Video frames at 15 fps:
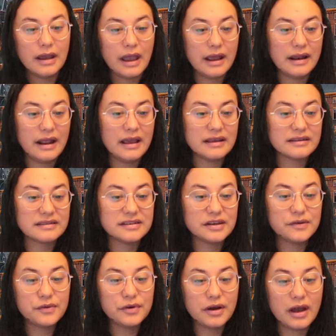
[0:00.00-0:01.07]
and has a
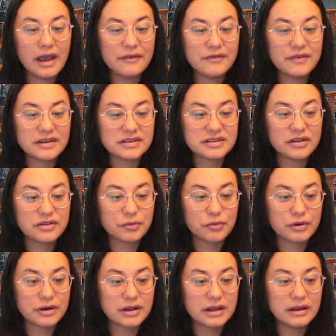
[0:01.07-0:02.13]
civil aviation
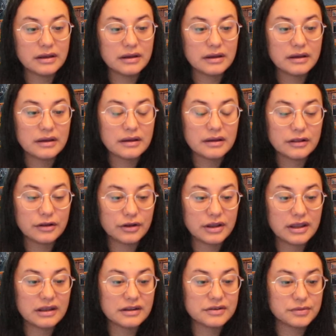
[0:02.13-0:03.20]
authority
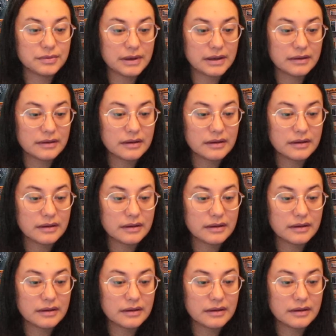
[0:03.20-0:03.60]
looking into it.